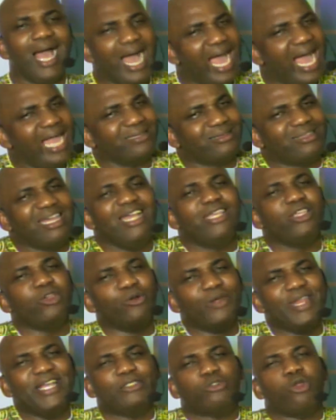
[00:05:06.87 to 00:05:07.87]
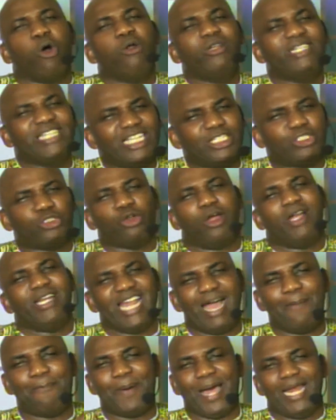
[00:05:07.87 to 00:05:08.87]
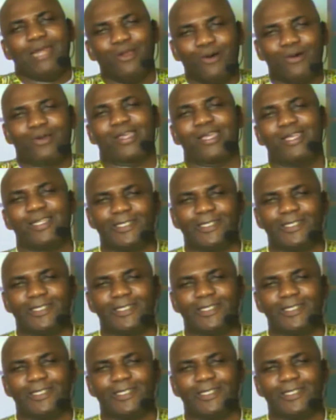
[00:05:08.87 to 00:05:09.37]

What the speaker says: I think you need to destroy that padlock.